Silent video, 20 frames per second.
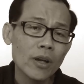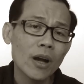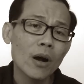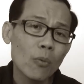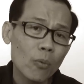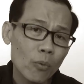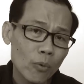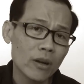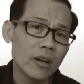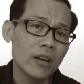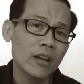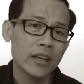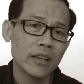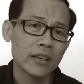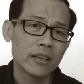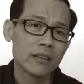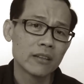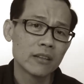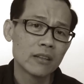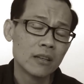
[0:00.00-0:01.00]
We are
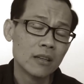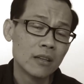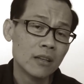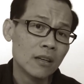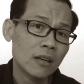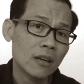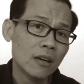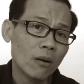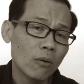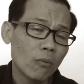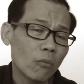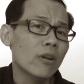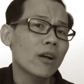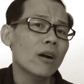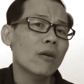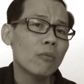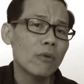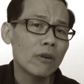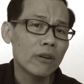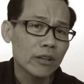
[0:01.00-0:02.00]
willing.
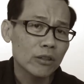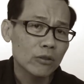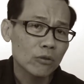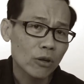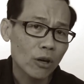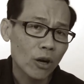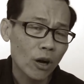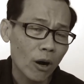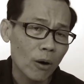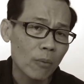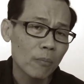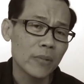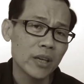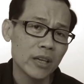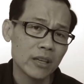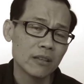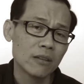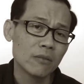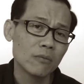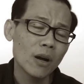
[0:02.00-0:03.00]
We are willing to
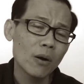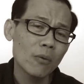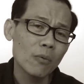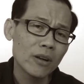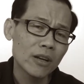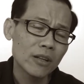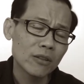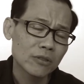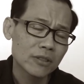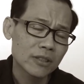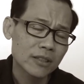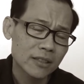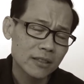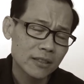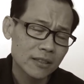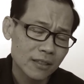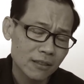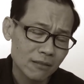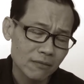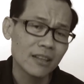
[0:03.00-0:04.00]
commit. We are willing to
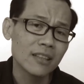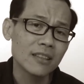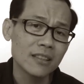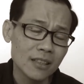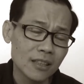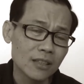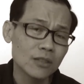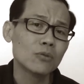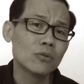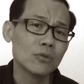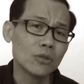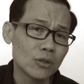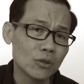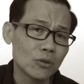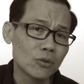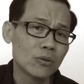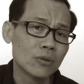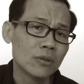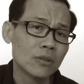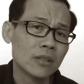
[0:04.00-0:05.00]
surrender her to
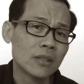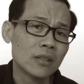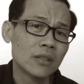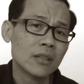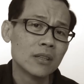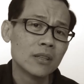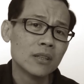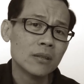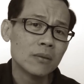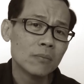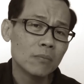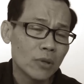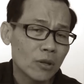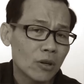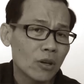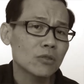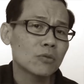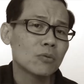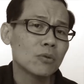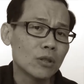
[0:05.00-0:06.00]
you,
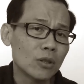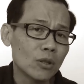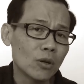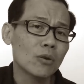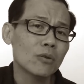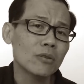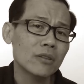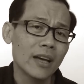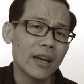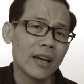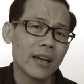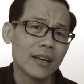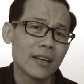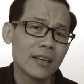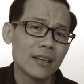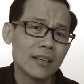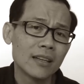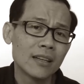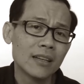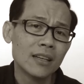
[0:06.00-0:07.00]
because we know
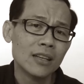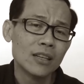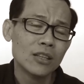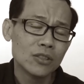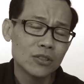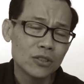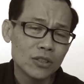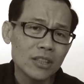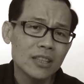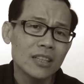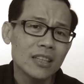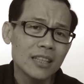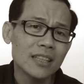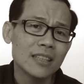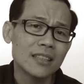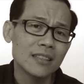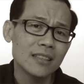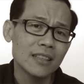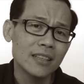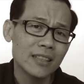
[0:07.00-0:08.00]
that she
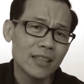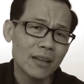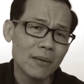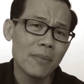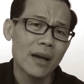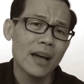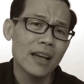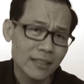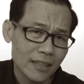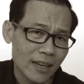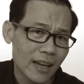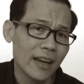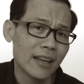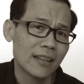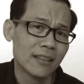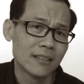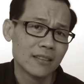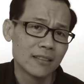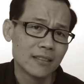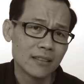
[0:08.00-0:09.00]
is in the best
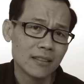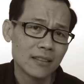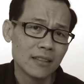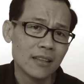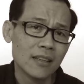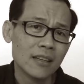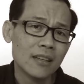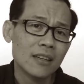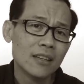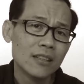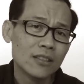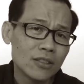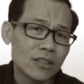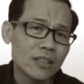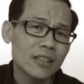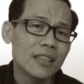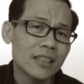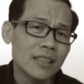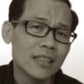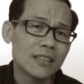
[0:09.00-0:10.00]
hand.
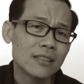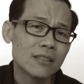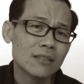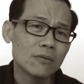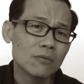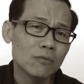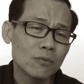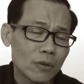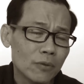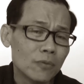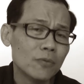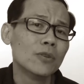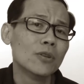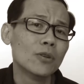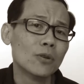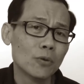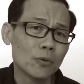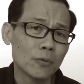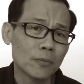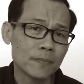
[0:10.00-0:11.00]
She is
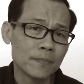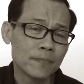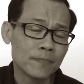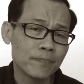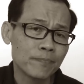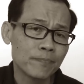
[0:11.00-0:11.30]
with you.